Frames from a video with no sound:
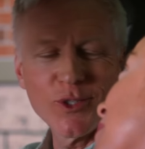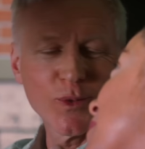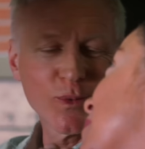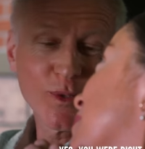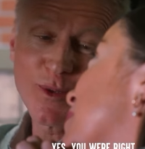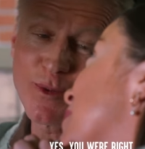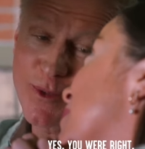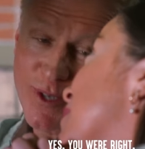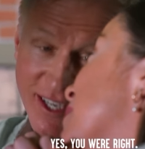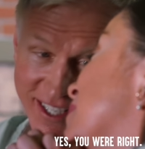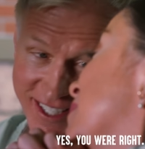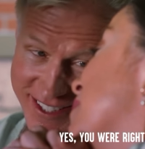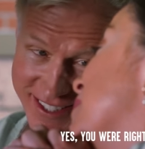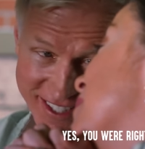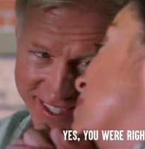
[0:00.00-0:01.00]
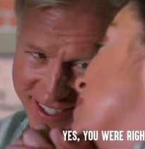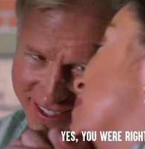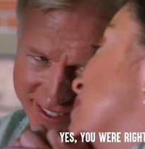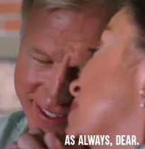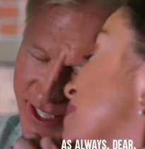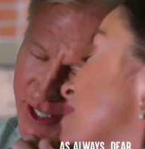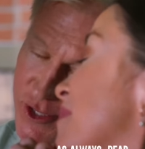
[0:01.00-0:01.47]
you were right,
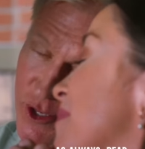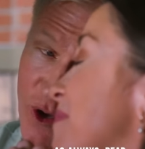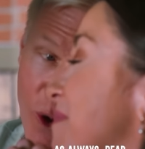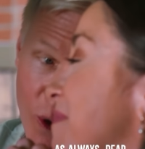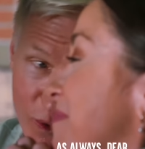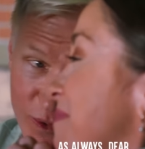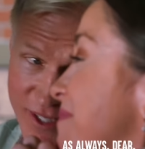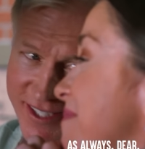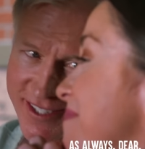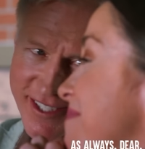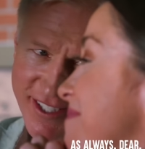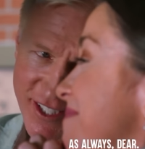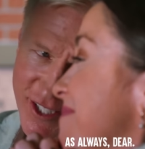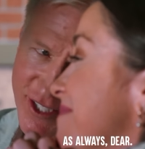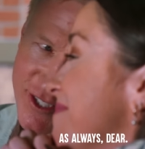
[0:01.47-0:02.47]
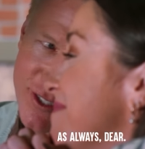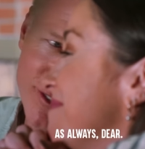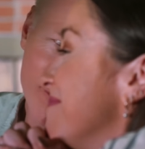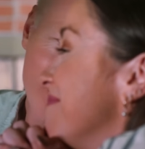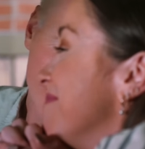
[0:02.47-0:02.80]
as always, dear.